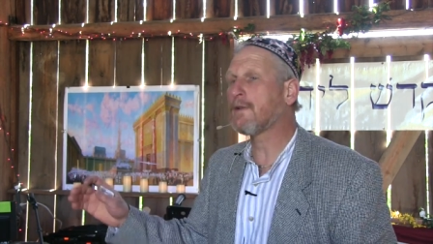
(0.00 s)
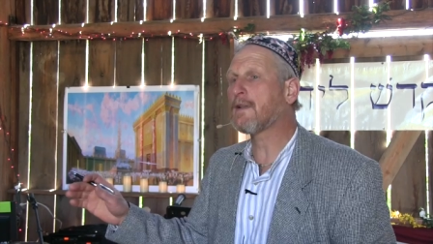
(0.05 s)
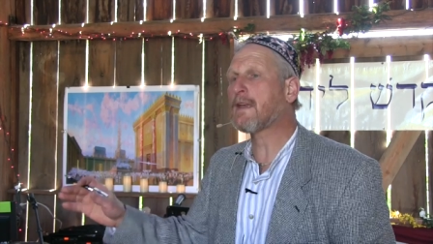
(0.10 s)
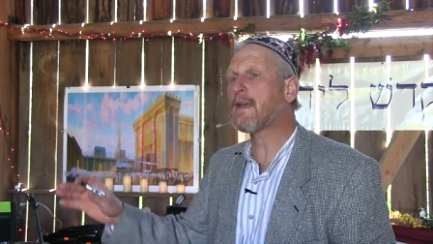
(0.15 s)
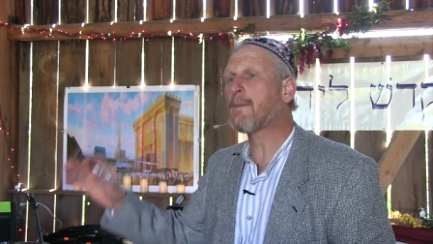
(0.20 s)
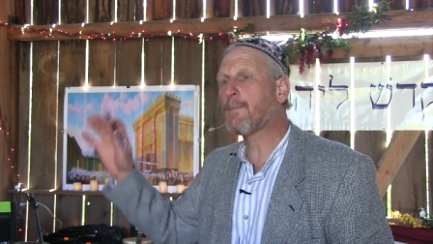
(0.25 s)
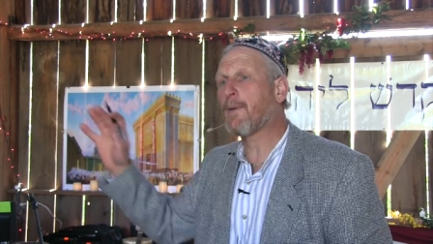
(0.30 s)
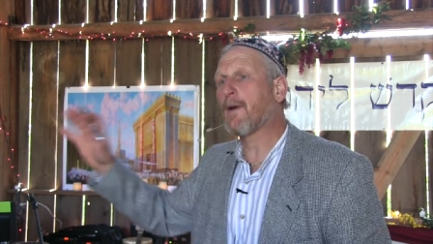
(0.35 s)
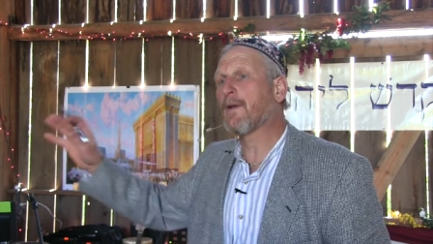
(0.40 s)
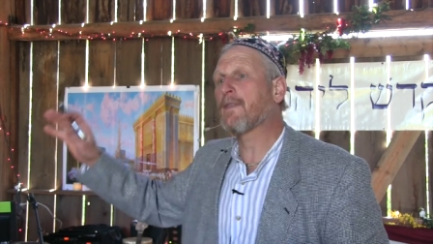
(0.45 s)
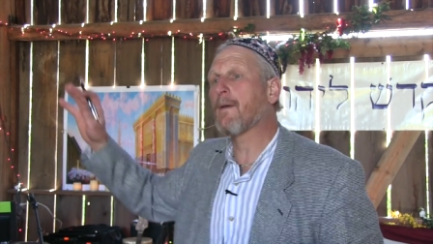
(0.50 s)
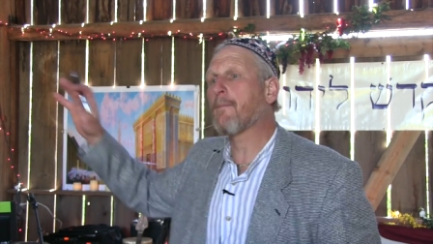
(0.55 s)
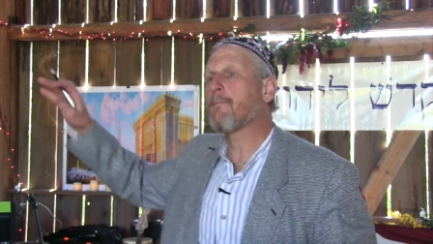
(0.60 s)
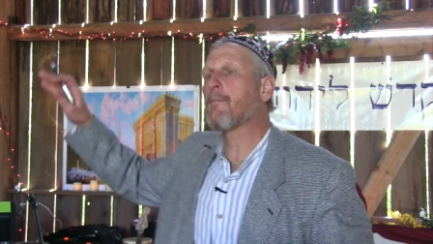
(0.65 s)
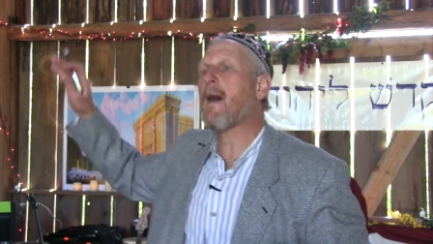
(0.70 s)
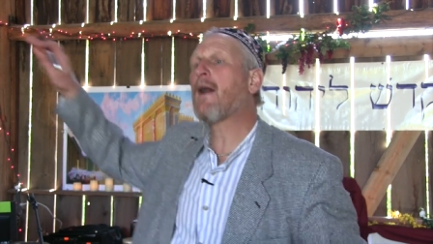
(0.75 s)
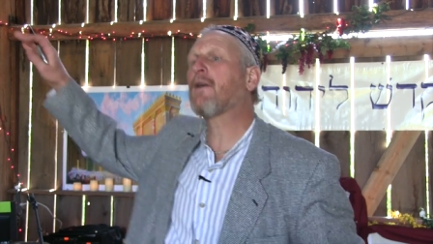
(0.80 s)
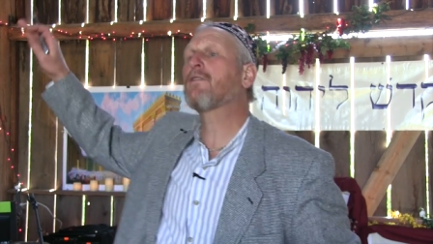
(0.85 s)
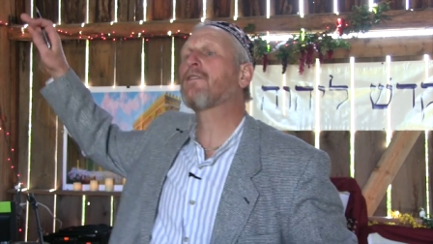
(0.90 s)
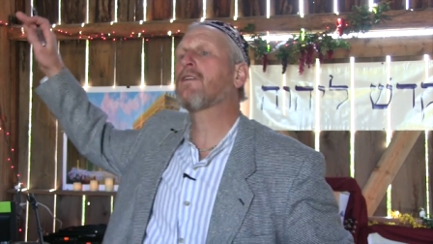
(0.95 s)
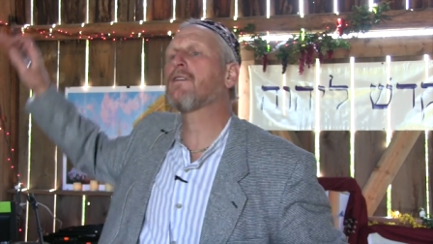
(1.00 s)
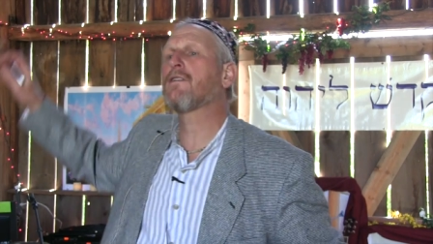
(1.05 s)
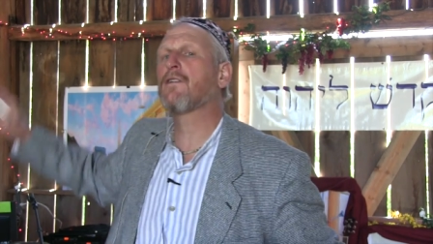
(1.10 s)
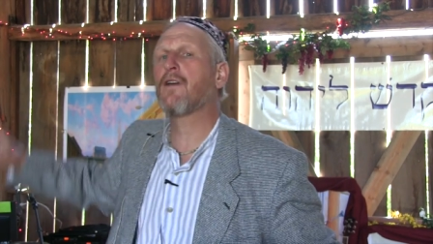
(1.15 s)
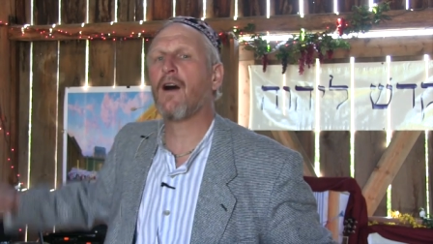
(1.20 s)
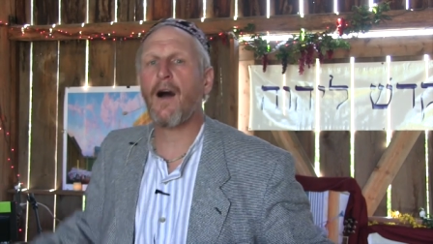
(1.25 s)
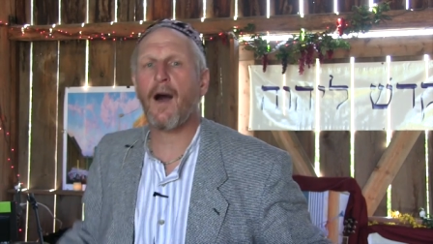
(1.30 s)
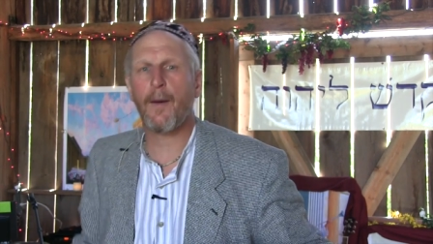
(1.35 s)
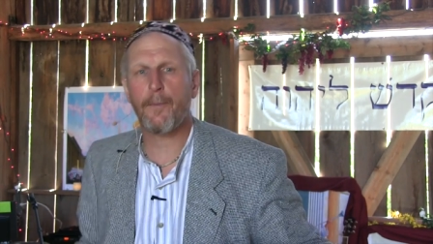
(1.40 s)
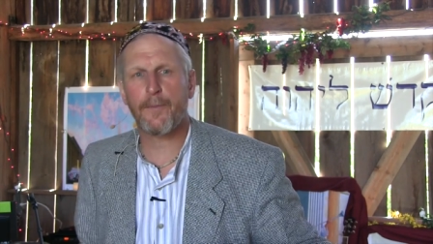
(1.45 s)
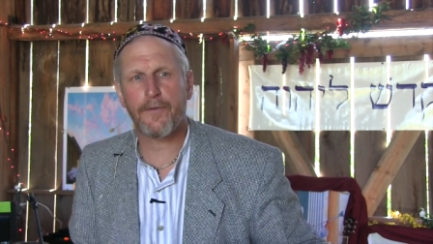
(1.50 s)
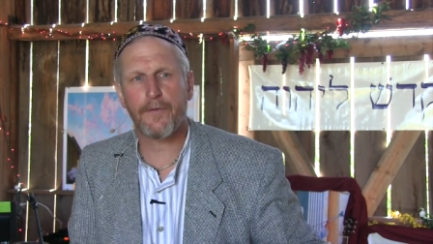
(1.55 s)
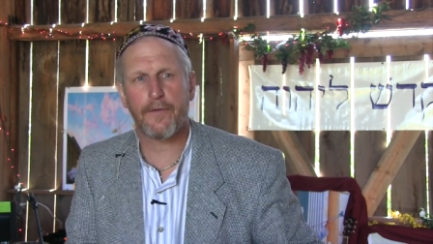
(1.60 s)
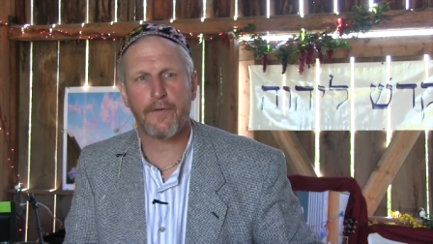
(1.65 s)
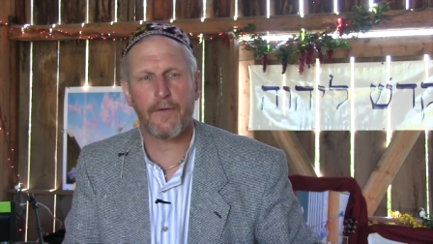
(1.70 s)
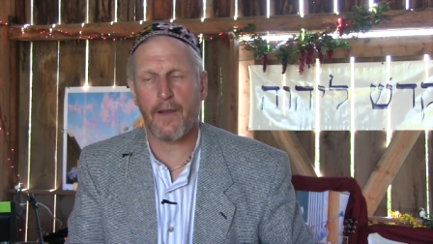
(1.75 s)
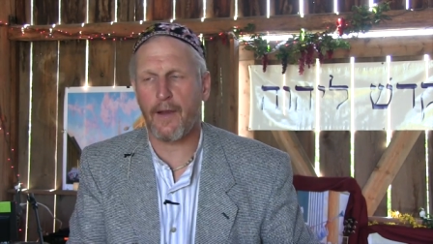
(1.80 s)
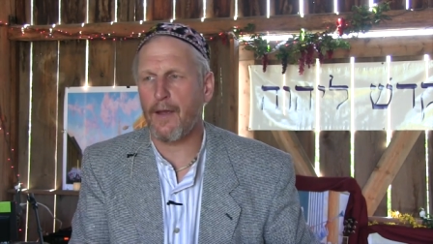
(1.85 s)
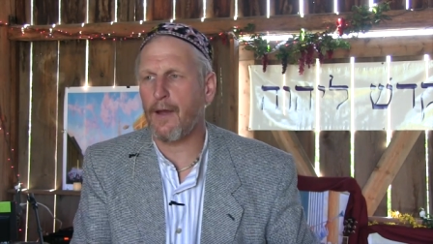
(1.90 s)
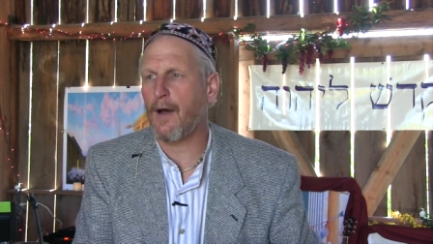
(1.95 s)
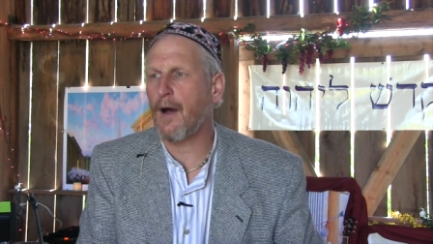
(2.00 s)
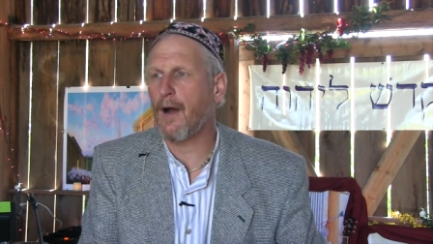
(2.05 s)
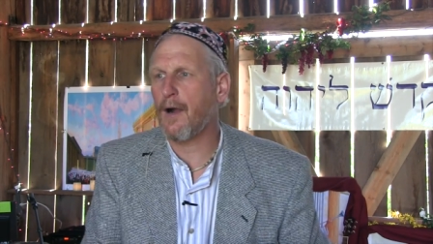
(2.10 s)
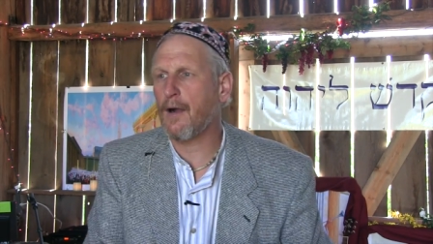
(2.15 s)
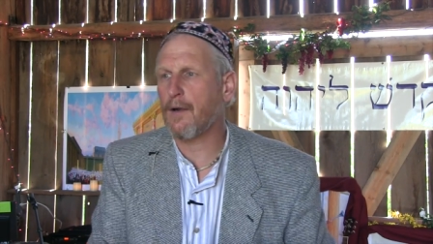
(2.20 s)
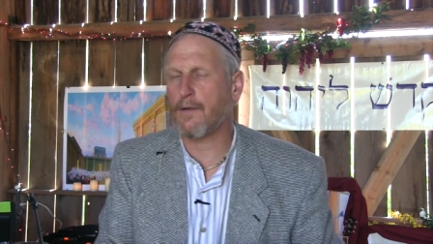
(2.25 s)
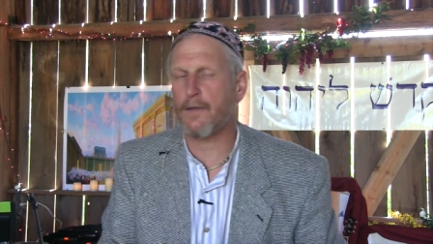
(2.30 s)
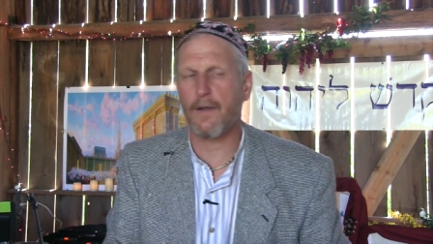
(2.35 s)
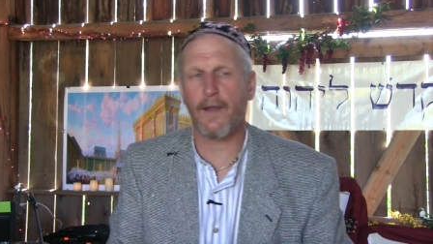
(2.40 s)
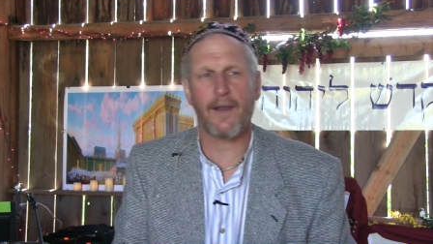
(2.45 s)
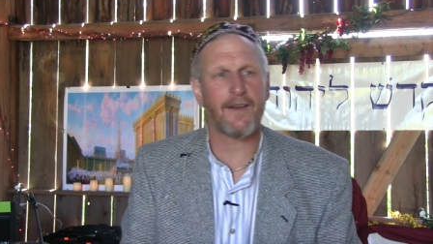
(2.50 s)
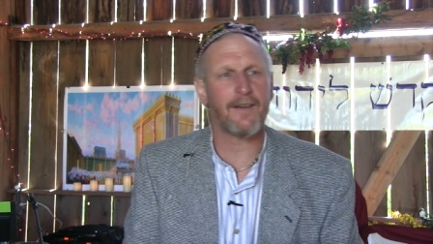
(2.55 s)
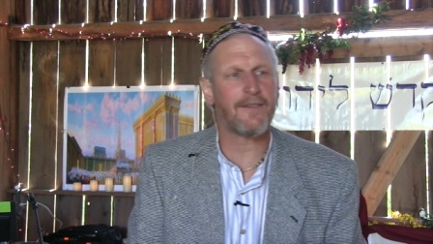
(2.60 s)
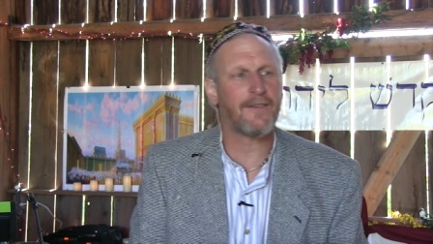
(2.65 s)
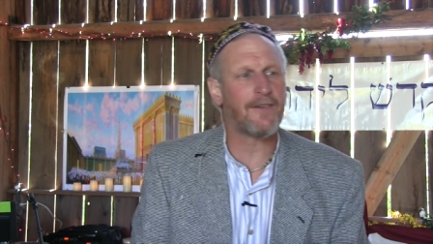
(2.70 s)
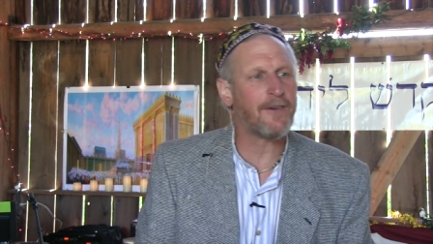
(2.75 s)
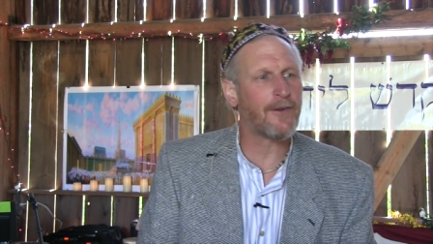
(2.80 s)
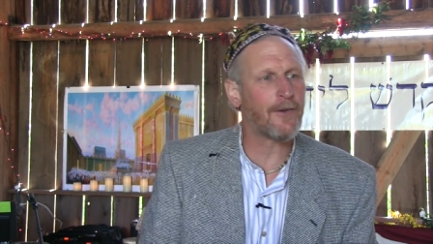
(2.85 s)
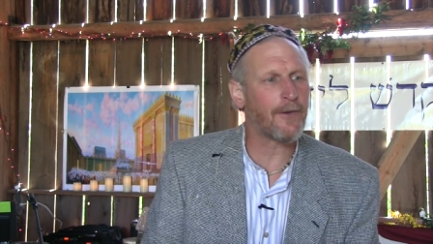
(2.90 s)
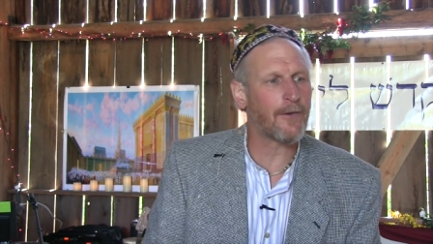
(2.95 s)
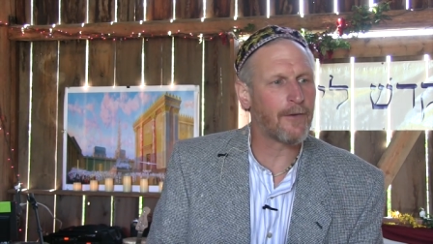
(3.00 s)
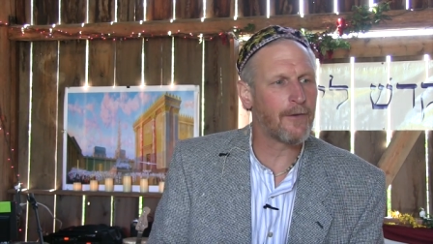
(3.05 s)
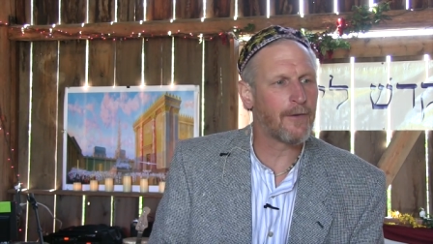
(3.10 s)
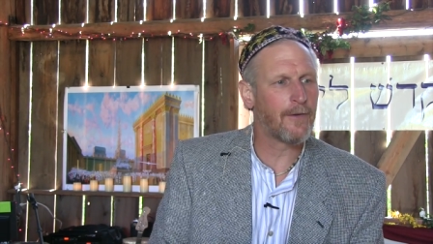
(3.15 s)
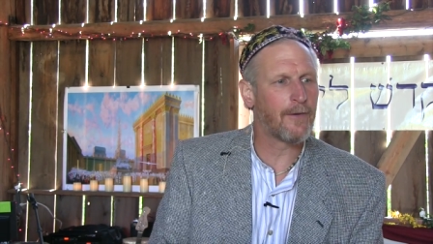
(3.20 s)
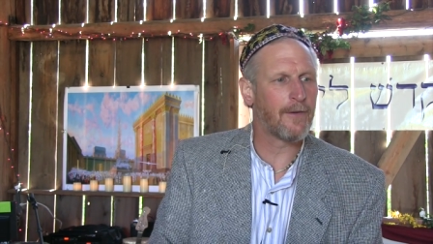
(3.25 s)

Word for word: leap on the mountaintops like a hart, like a deer.